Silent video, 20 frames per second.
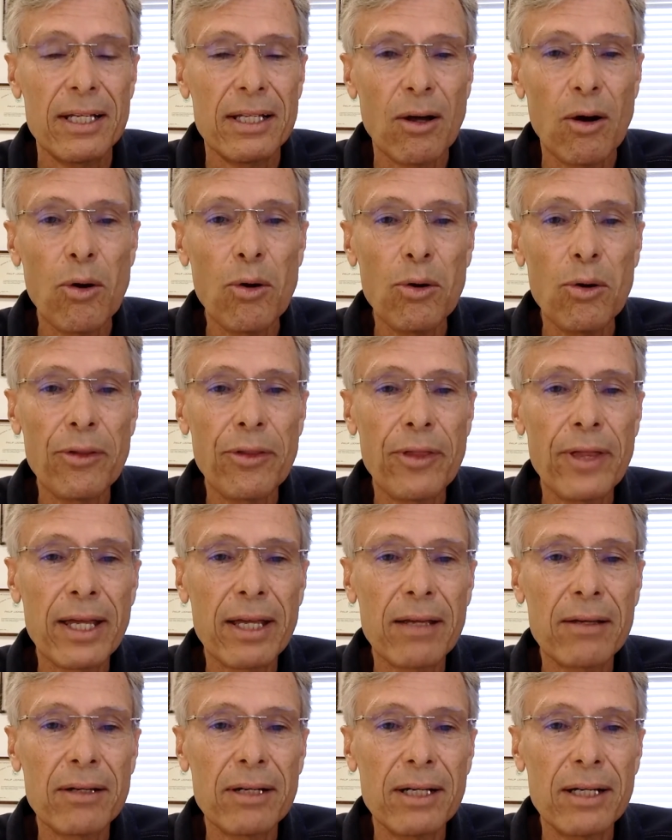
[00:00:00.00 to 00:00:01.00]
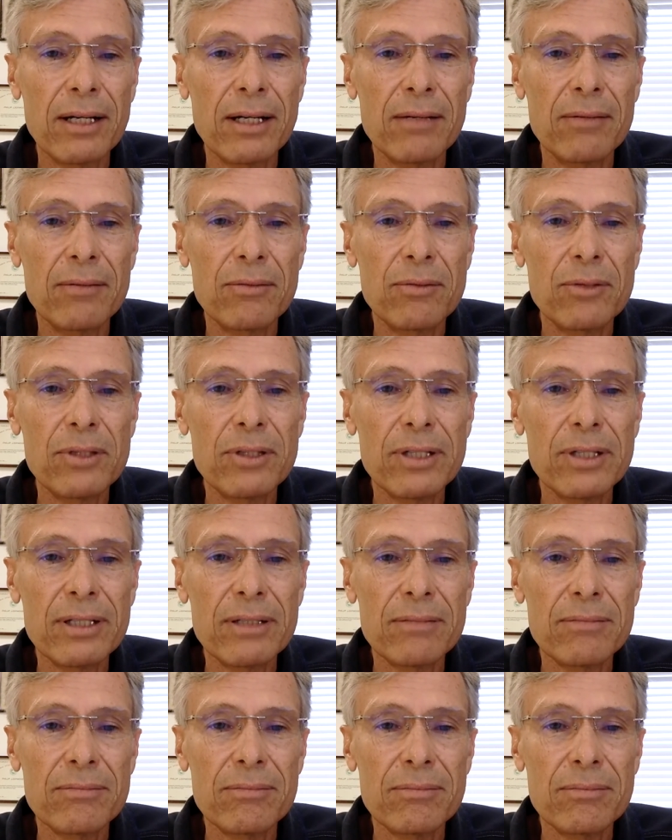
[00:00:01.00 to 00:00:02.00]
The whole thing
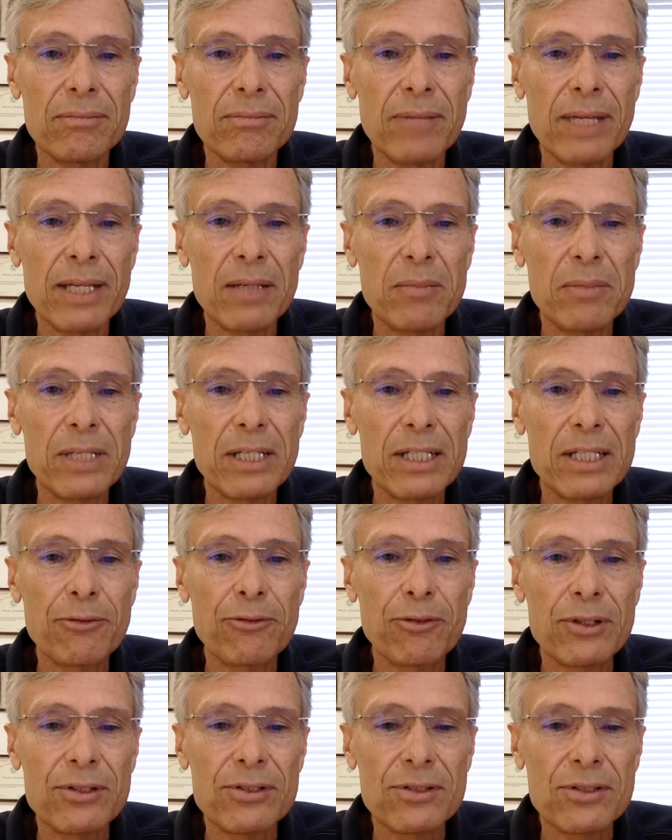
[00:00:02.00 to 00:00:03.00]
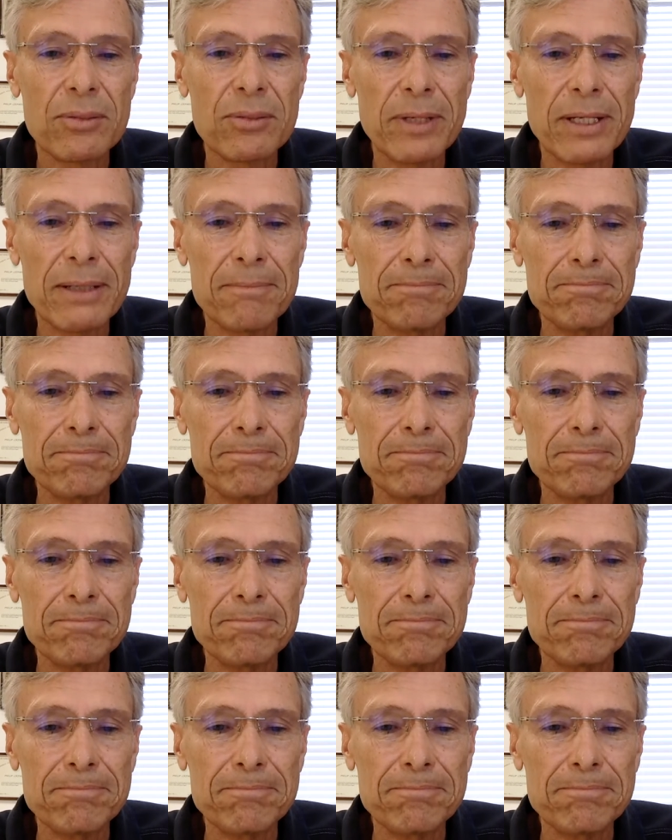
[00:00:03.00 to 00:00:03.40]
really made a big difference to me.